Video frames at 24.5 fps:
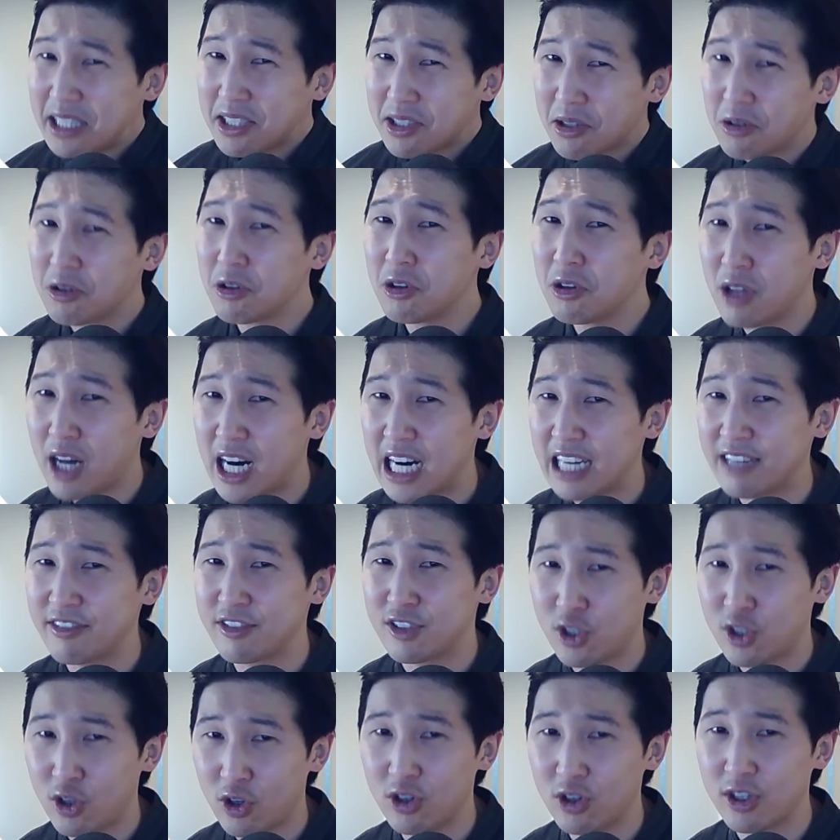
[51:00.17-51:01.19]
a lot of
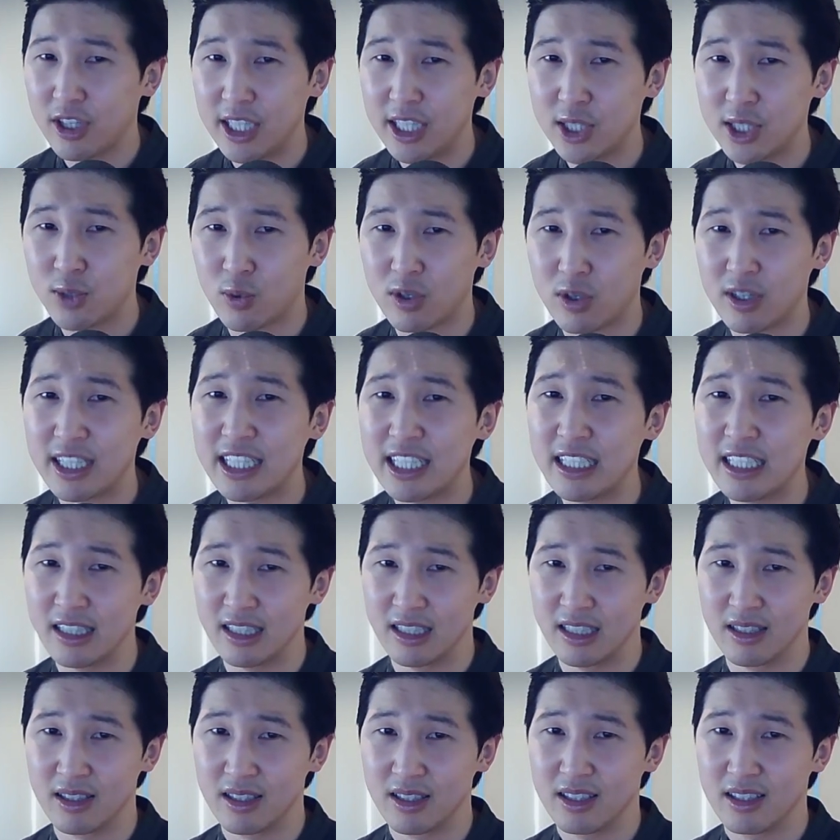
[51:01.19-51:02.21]
turkeys were
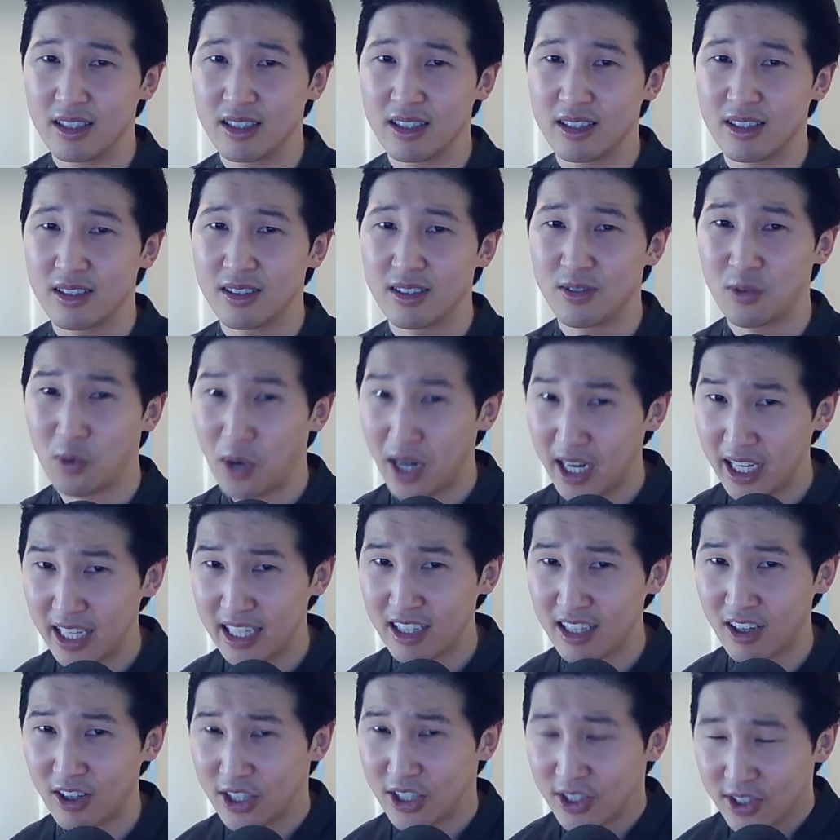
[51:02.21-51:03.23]
eaten, right?
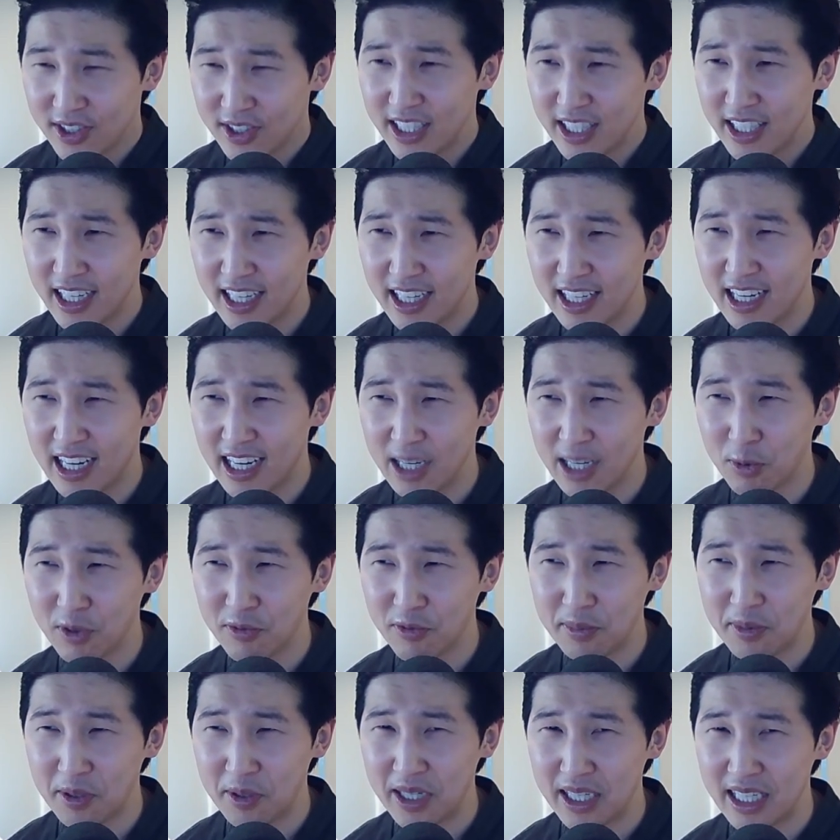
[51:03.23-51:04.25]
Are you seeing eye to eye with
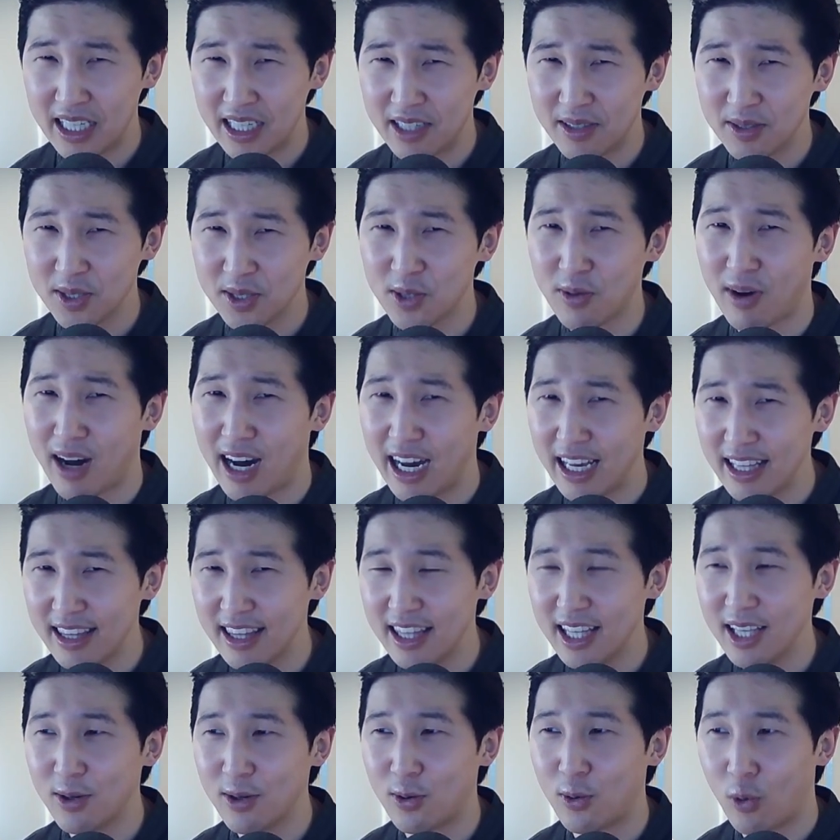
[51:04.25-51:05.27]
me right now? So I
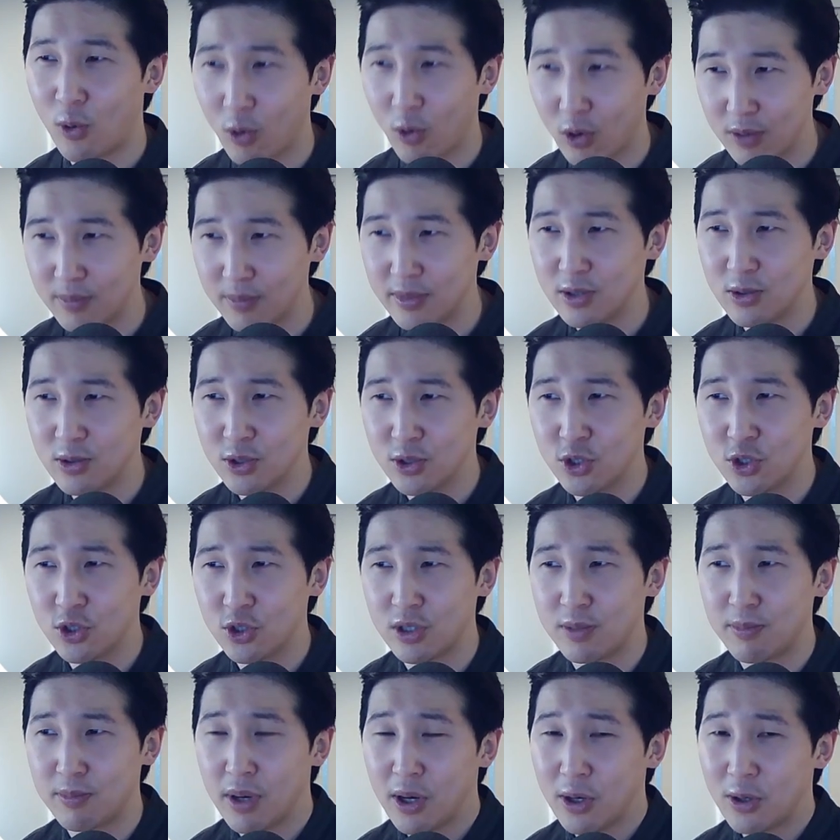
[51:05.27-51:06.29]
think Hormel
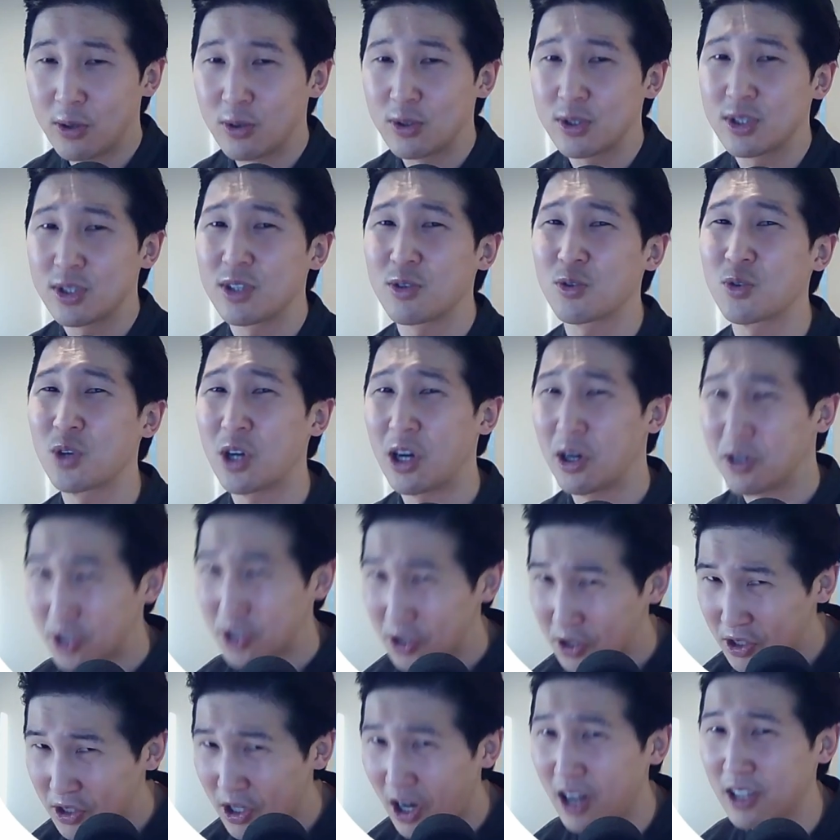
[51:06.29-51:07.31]
should post
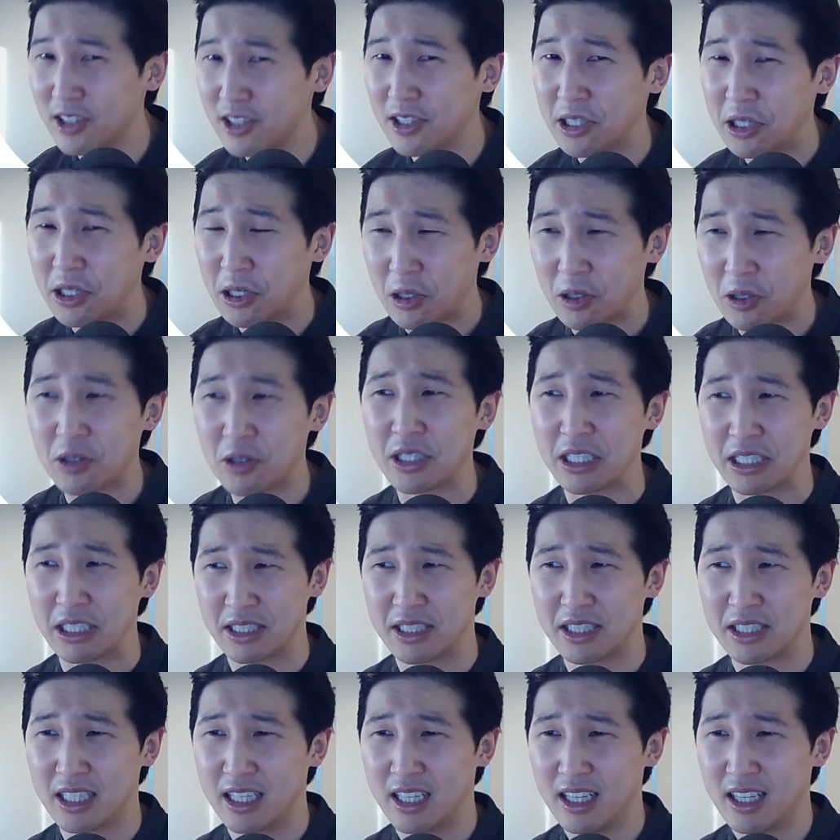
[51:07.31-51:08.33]
solid
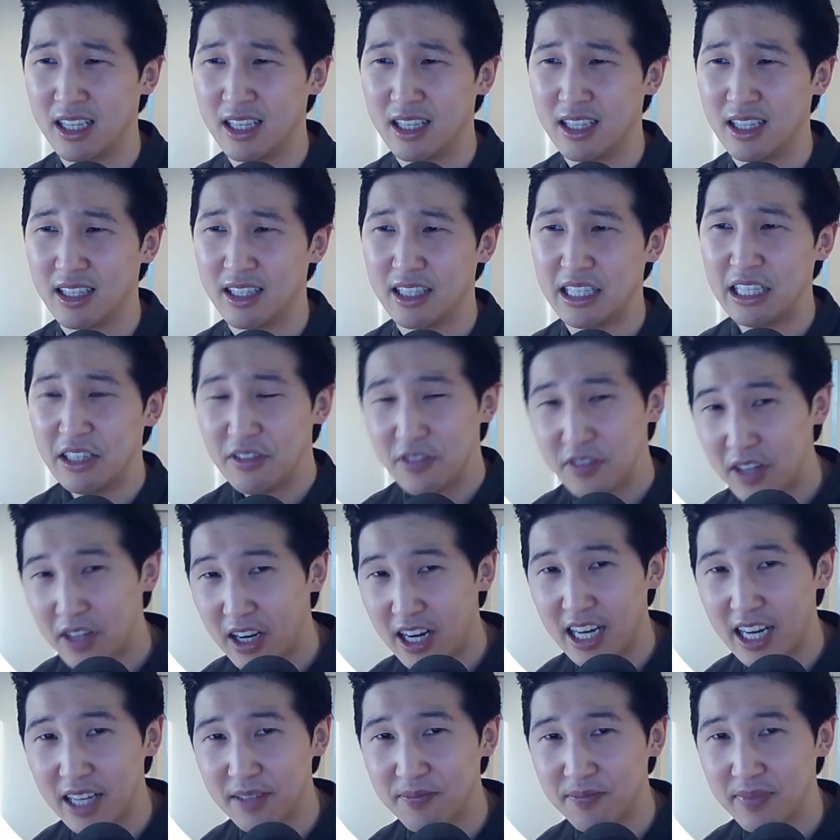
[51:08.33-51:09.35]
earnings. If
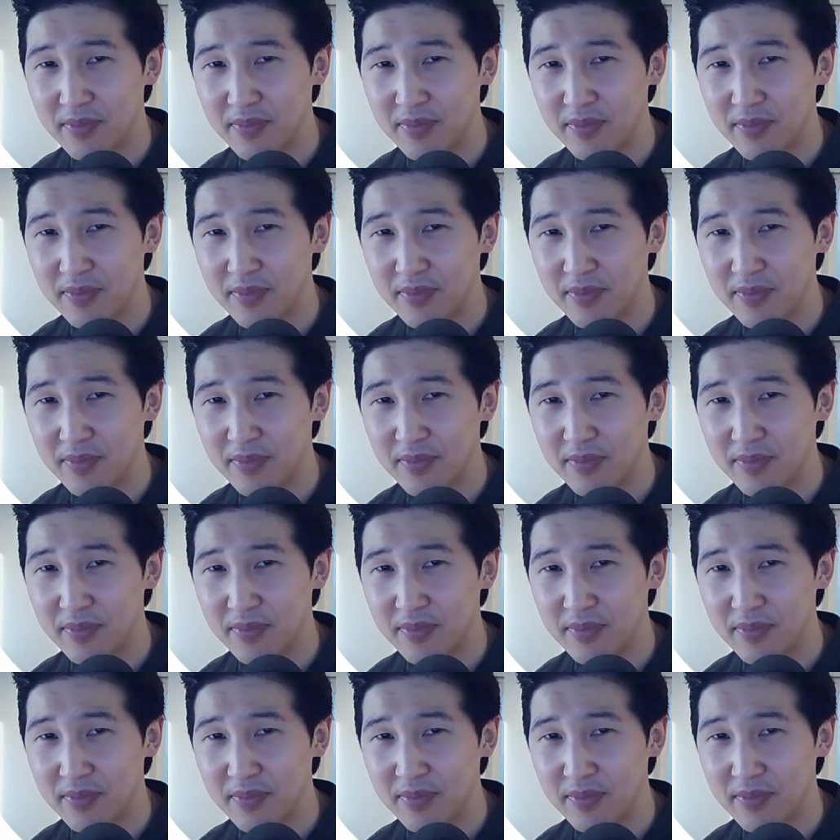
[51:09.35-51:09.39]
not,